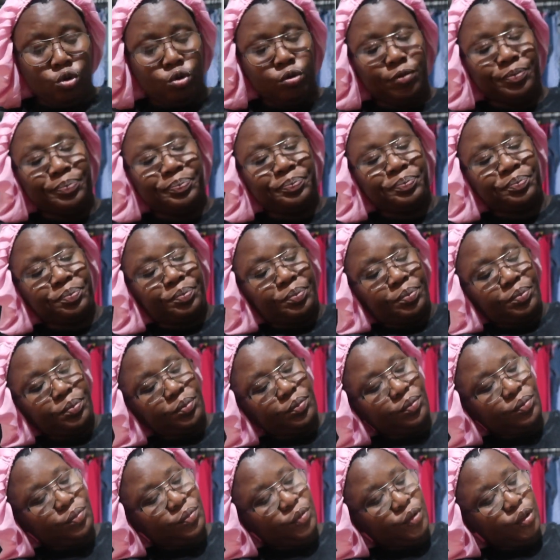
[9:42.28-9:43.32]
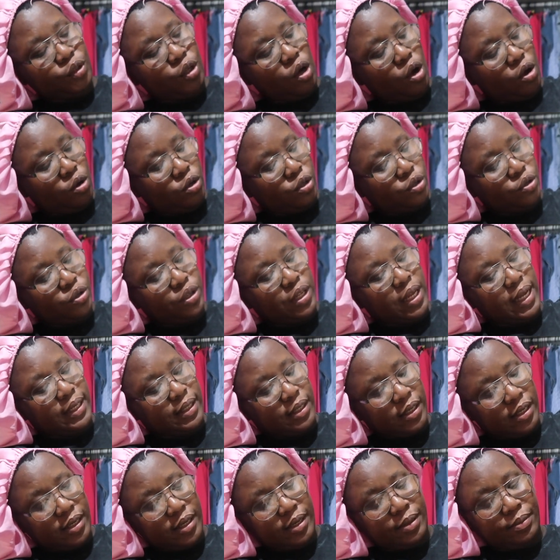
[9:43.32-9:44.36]
Oh, also,
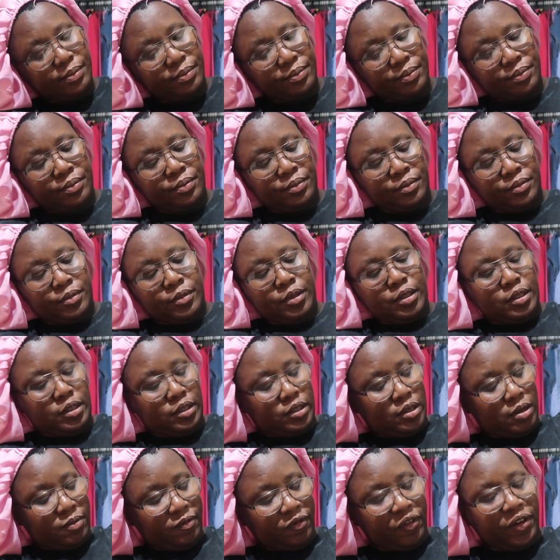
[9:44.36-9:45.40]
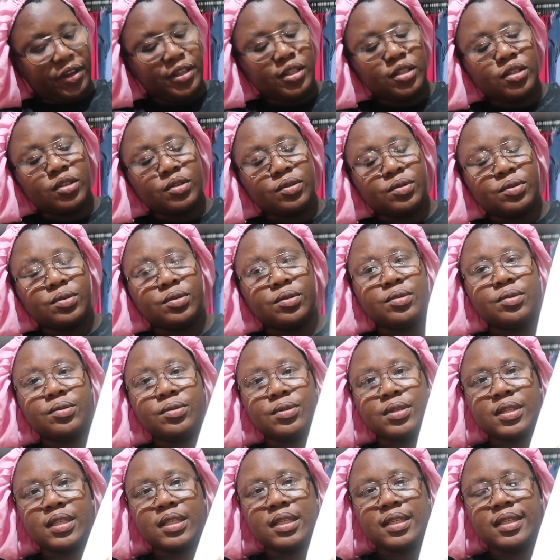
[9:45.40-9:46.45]
there's something to
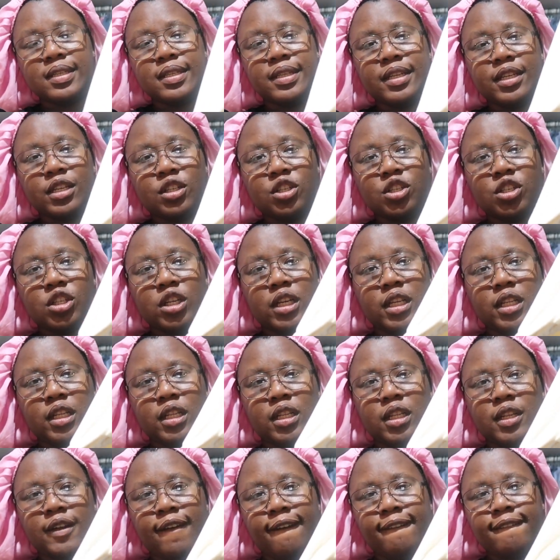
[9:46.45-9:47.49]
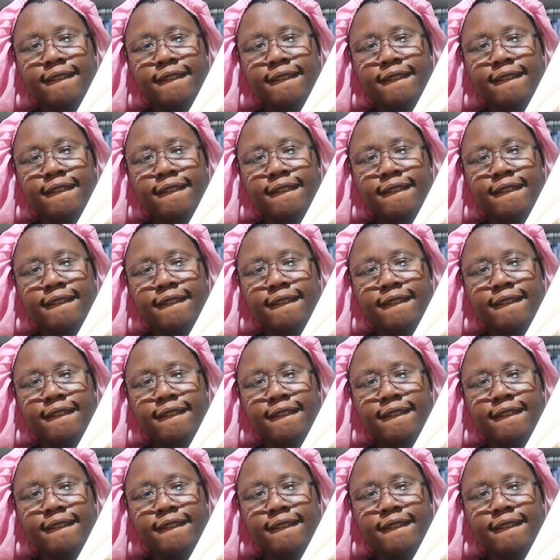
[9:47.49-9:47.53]
snitch in.